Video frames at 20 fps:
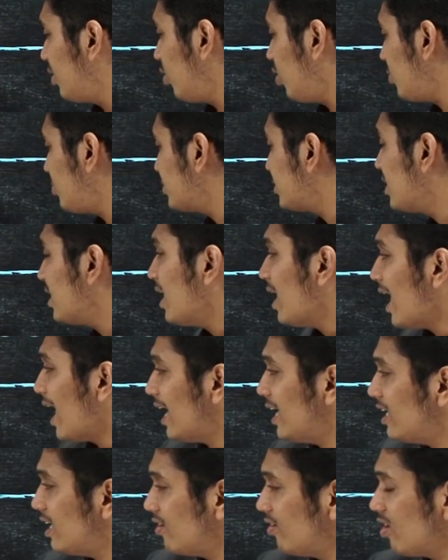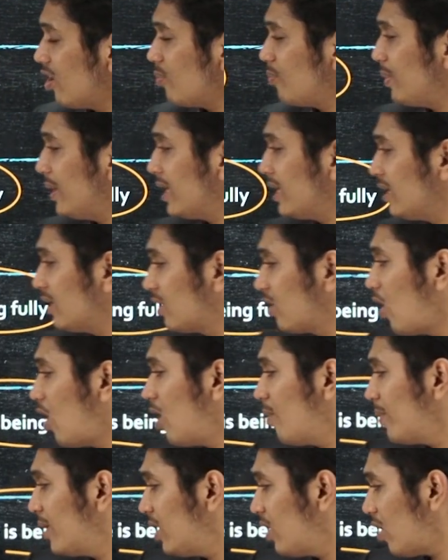groups and developing
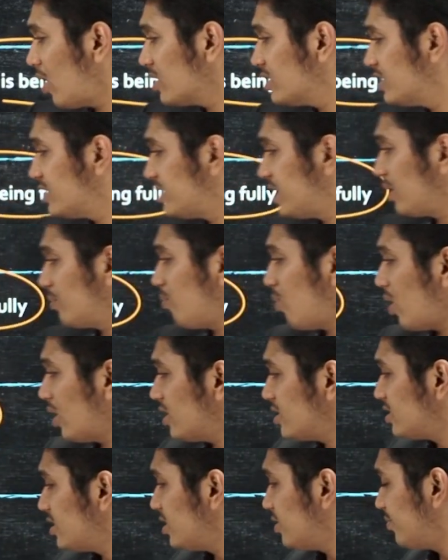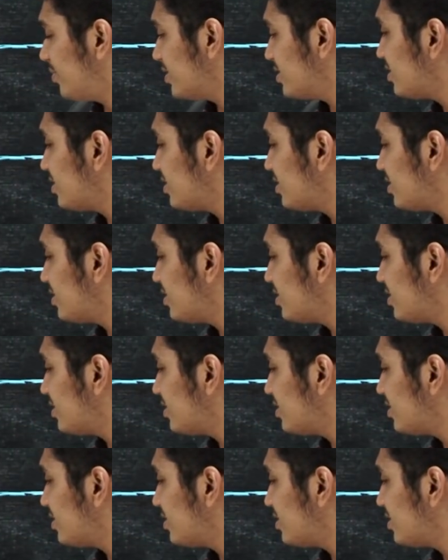common logistic policies for